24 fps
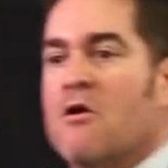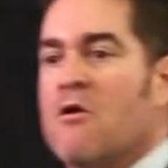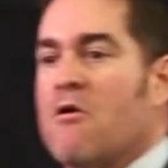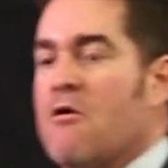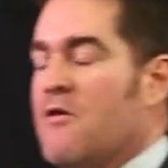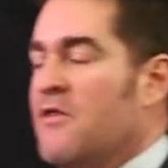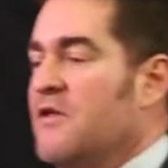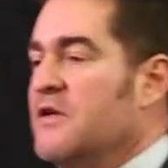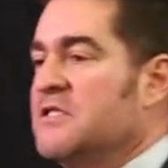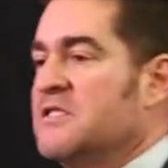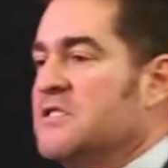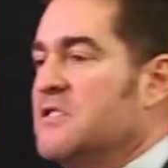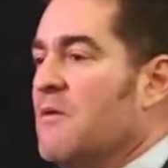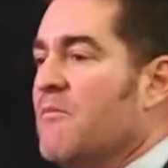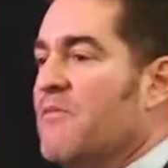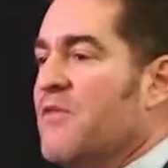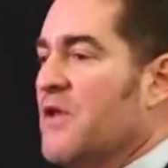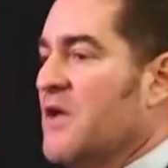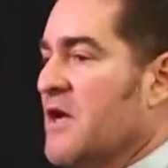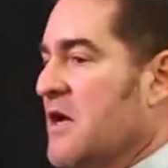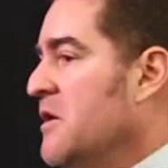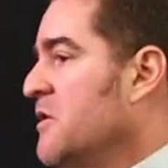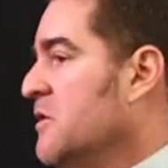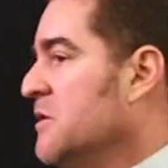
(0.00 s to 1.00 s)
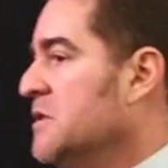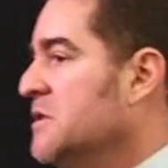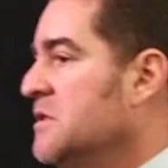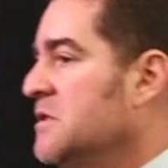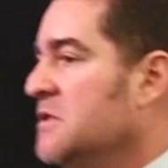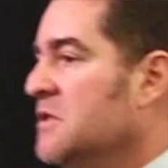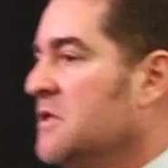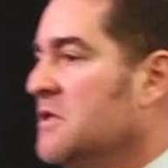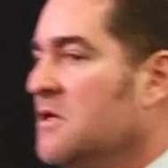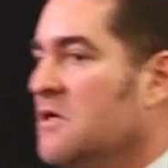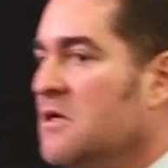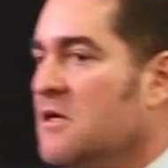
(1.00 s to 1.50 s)
or are they something
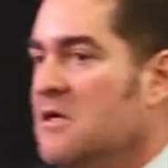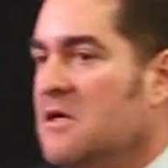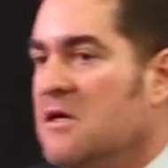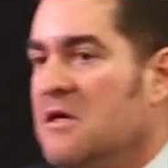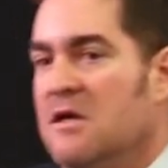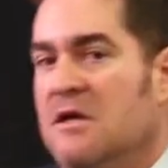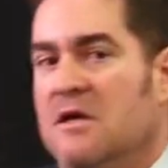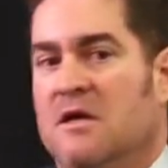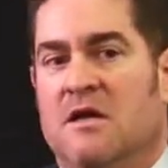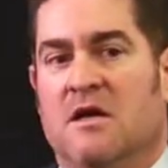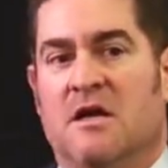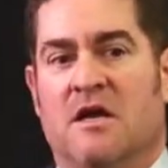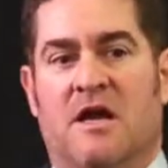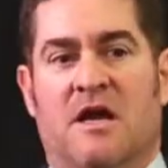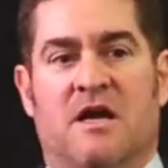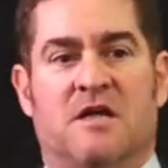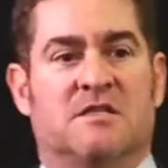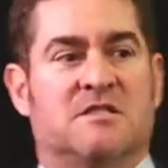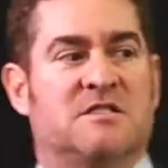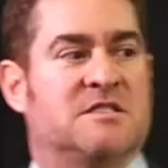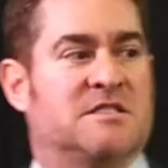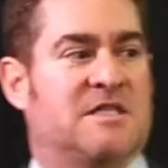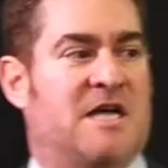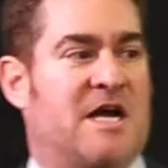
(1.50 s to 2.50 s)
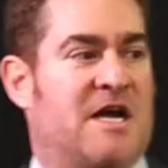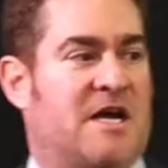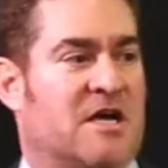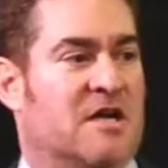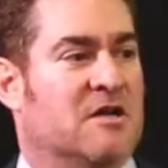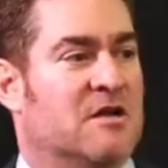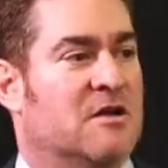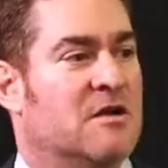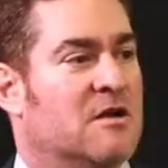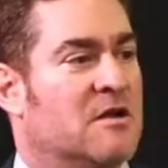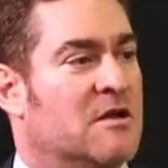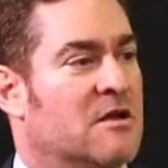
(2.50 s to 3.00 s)
else? And
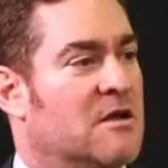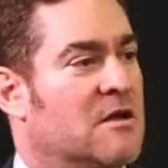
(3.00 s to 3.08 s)
second,